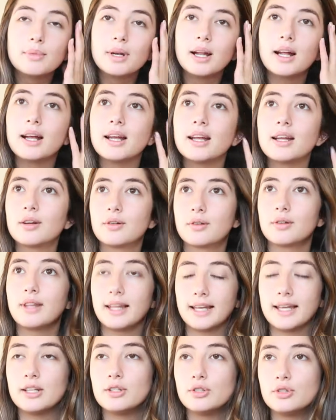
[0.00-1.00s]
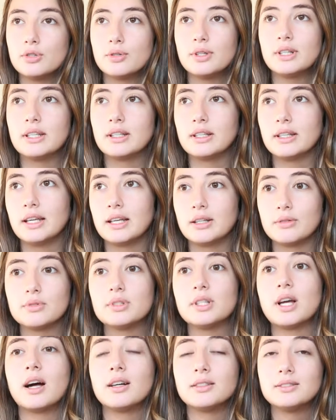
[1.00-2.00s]
but I like enjoyed it and it
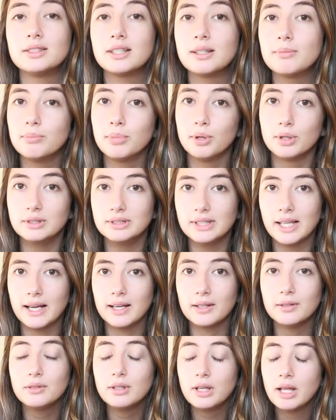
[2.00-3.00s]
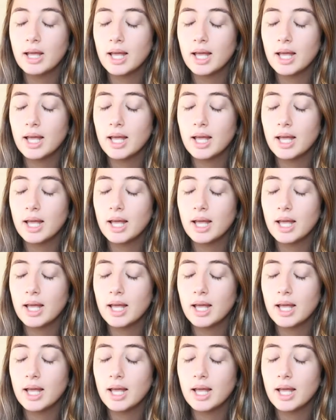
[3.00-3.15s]
was hard to like put down.